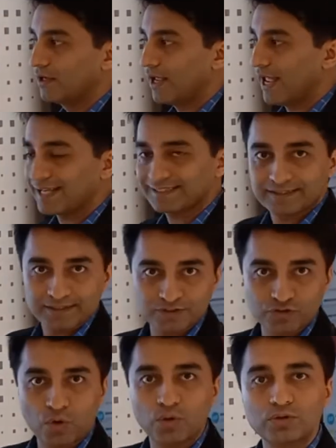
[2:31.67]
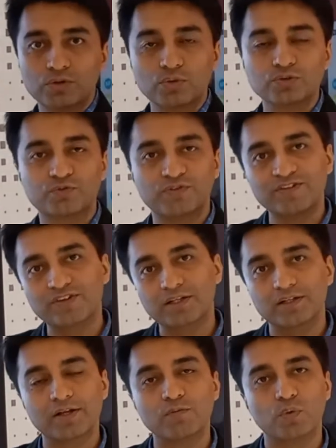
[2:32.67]
assets, all those
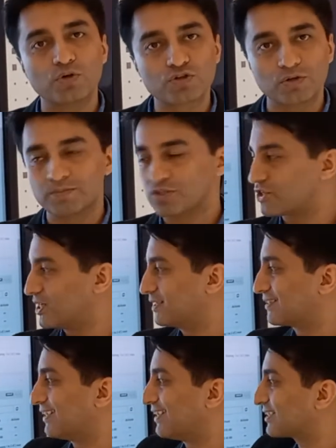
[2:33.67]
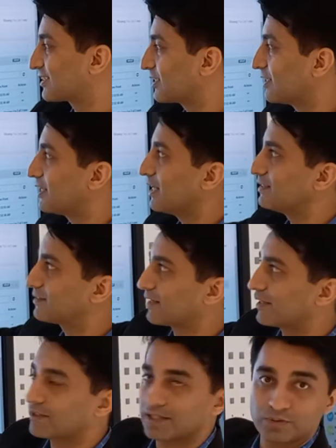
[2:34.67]
physical and virtual machines listed
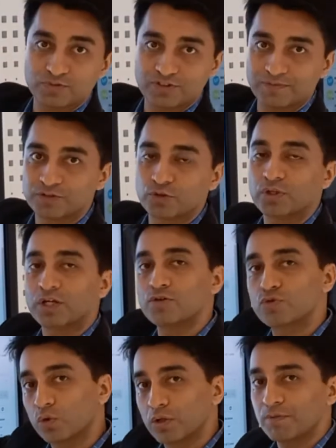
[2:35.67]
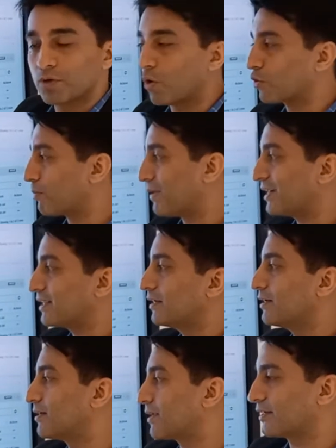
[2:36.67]
inside Cloud7. So the controller will automatically
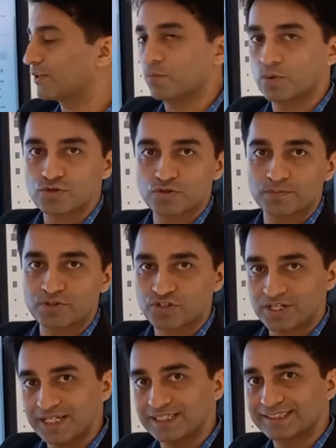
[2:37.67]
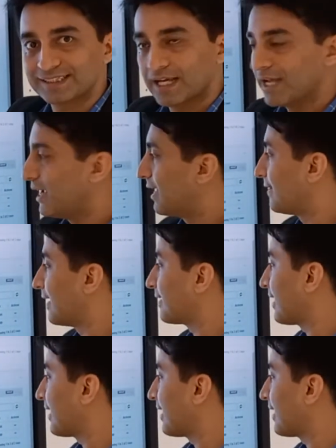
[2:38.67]
detect the virtual machines that